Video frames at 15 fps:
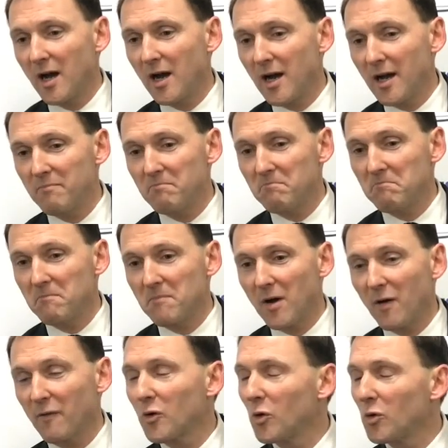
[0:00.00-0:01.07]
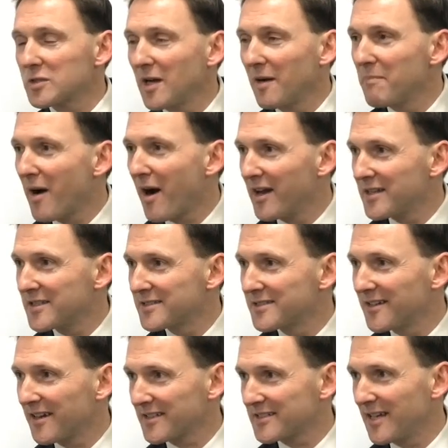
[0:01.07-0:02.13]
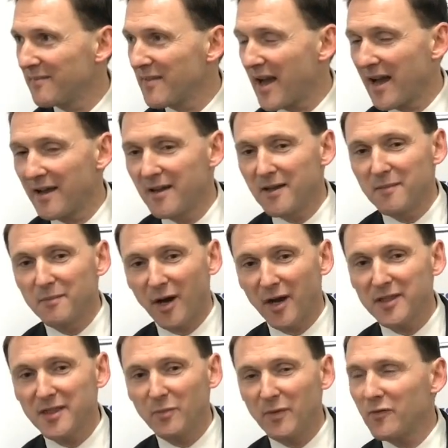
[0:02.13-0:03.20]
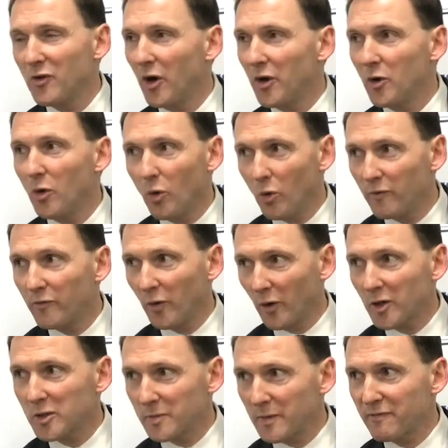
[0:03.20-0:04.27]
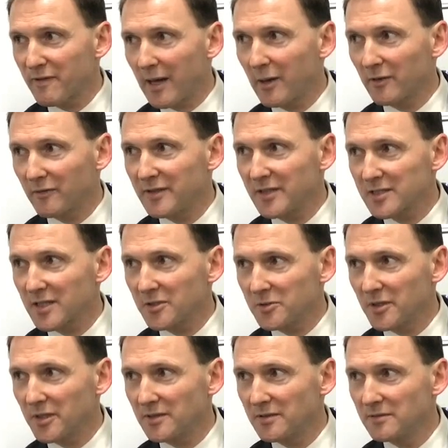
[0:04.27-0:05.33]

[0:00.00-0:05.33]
um, of course I'm biased. I accept that. But I think we've got an awful lot to be proud of in this country.